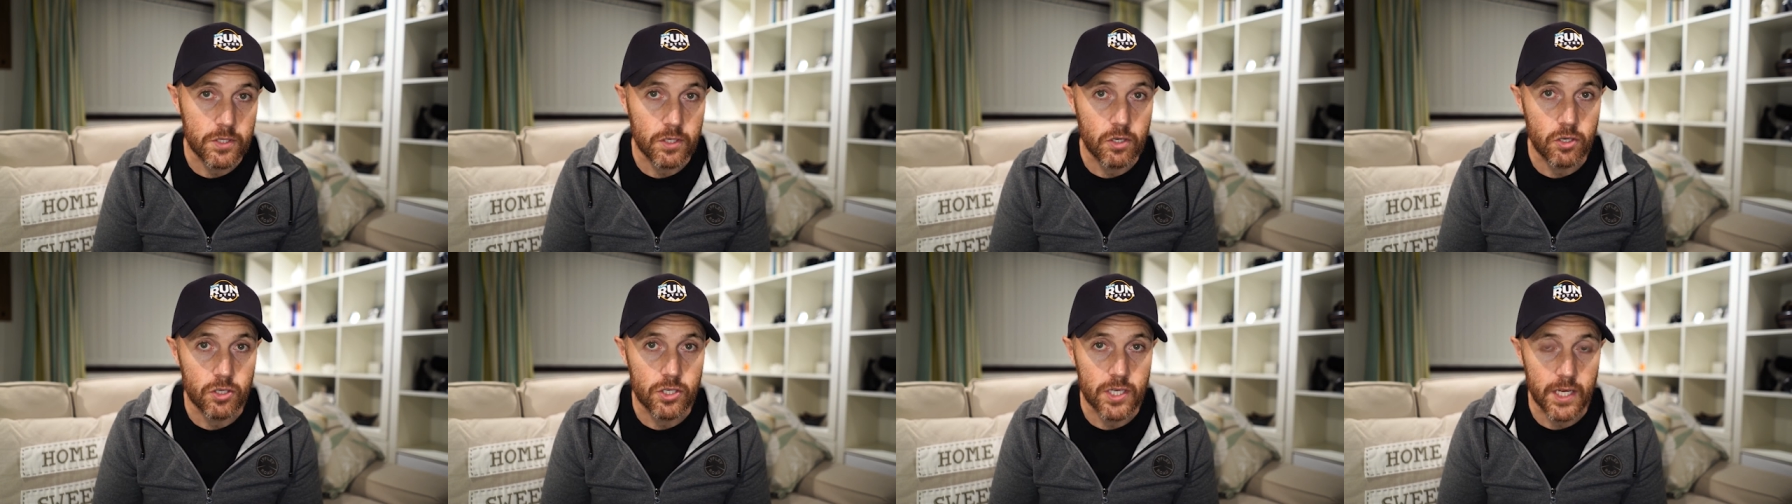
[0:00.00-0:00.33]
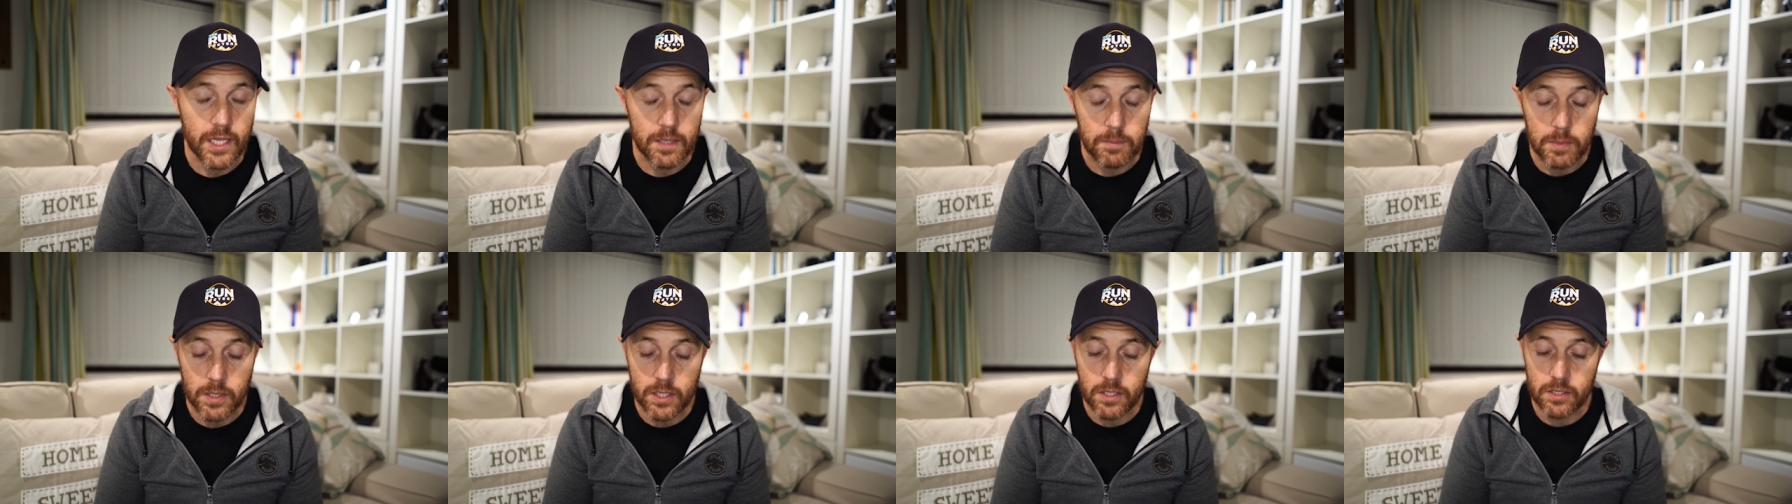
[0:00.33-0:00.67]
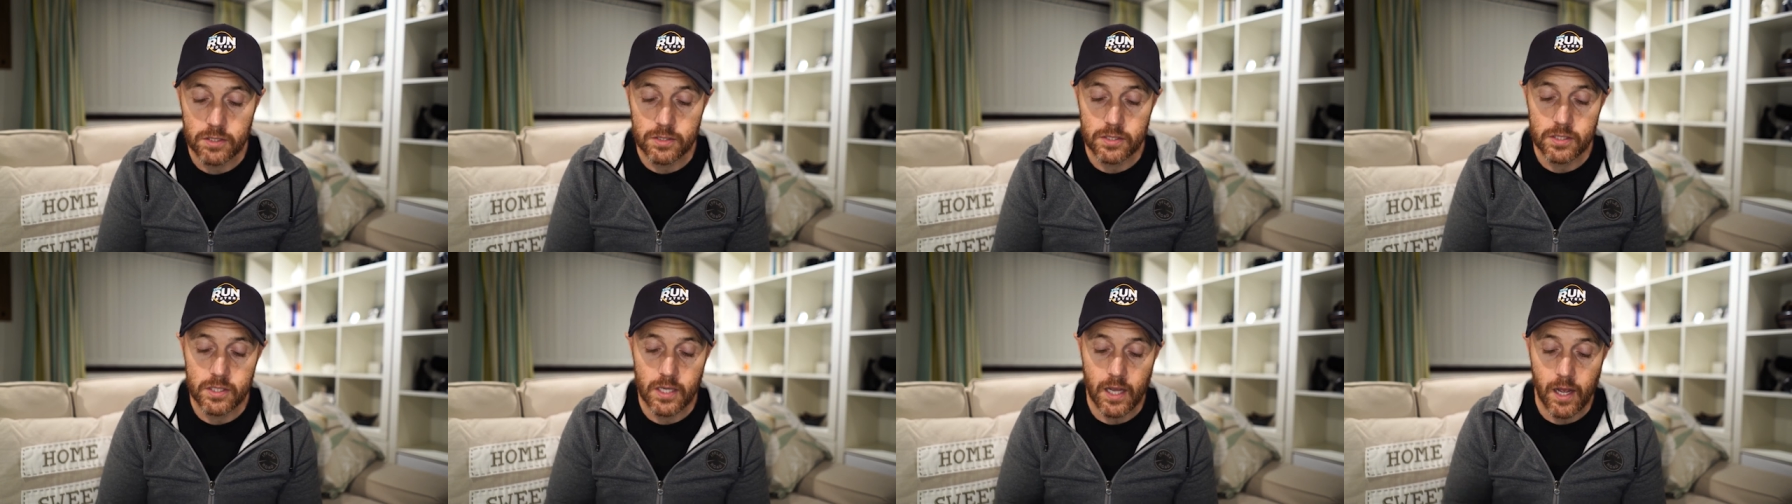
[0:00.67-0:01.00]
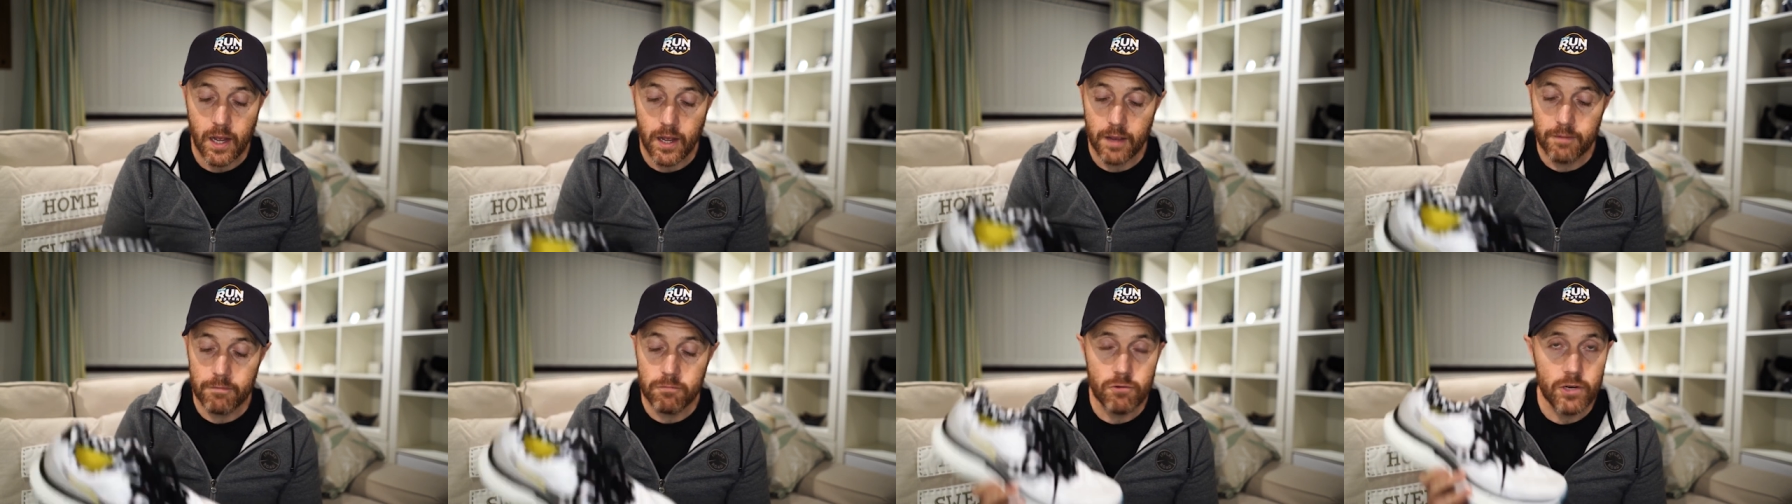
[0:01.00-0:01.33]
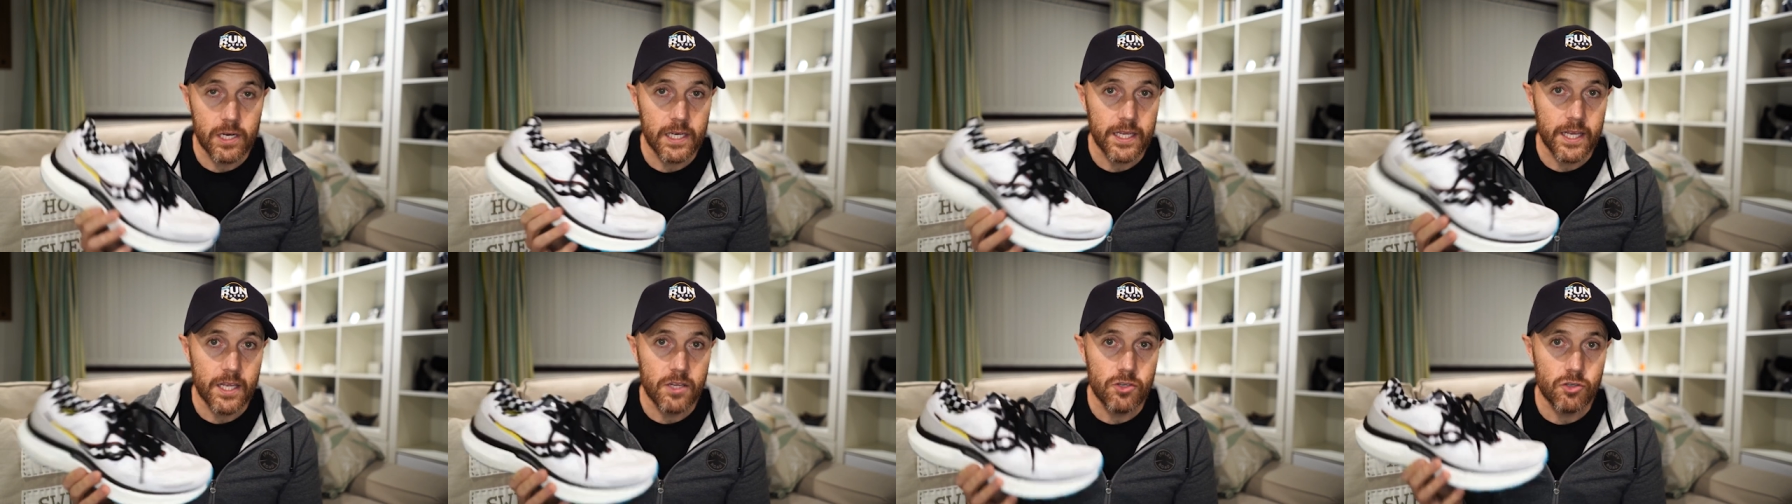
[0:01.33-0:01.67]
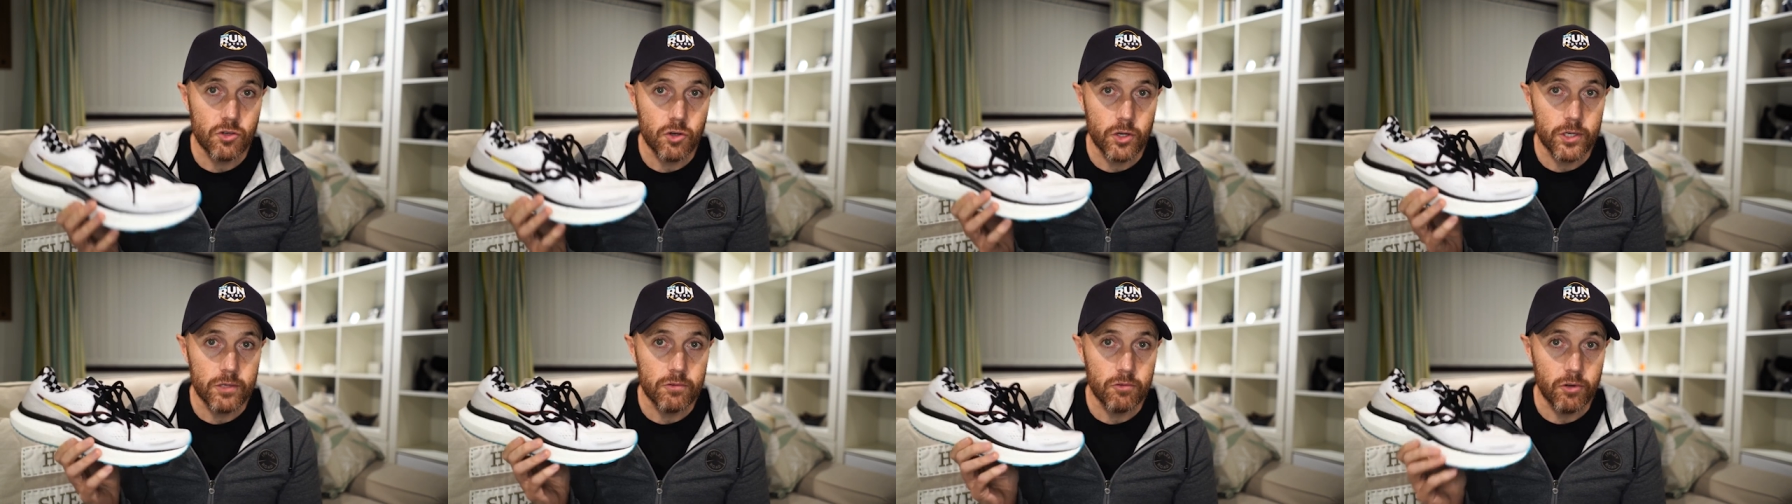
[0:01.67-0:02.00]
to cushioning because I've really
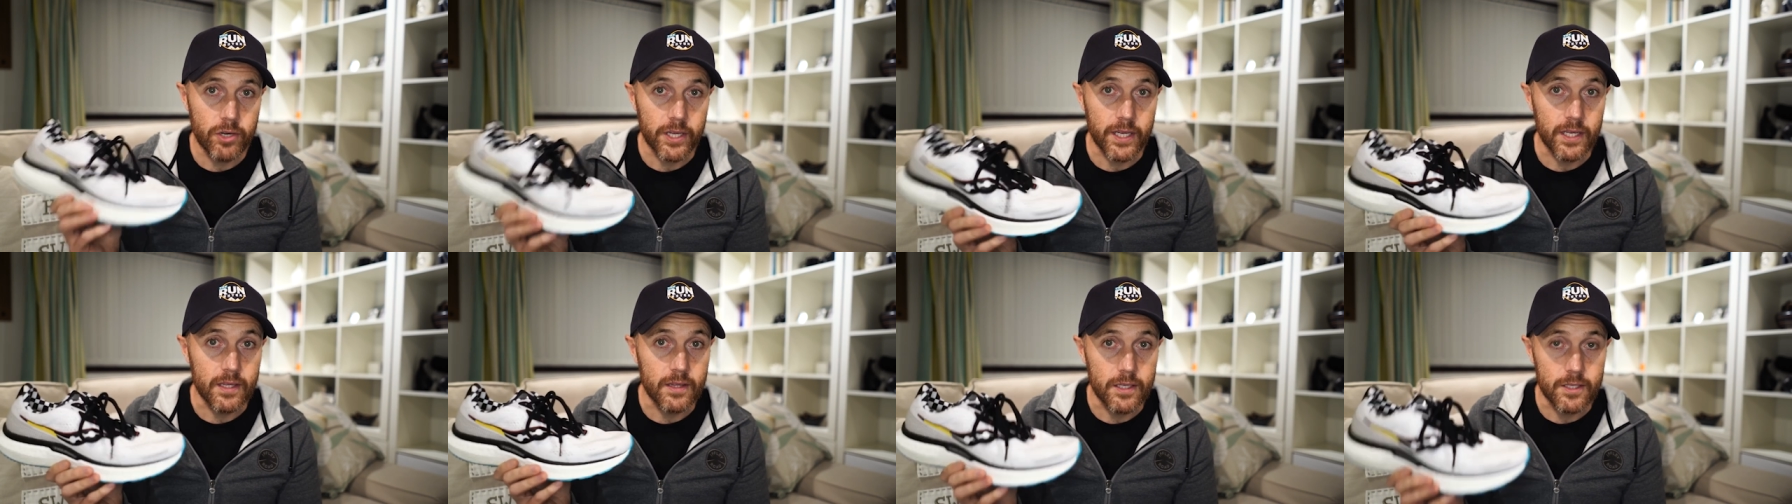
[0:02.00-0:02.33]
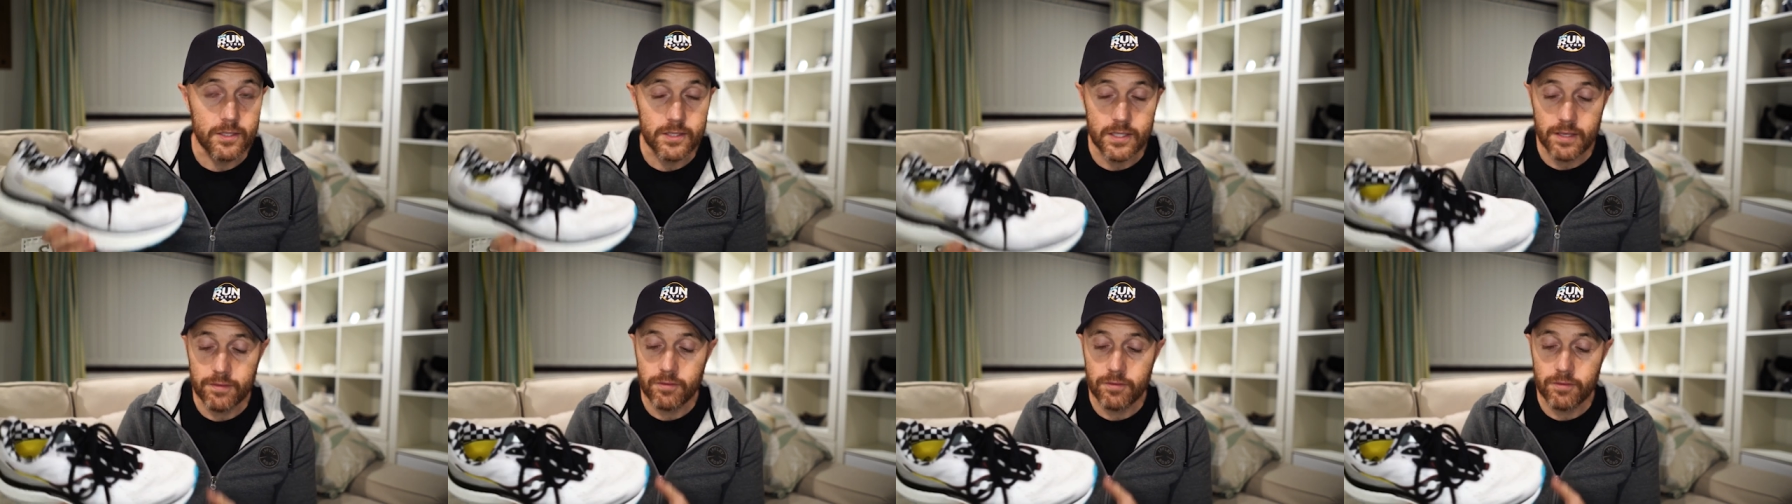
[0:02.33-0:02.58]
enjoyed running in these.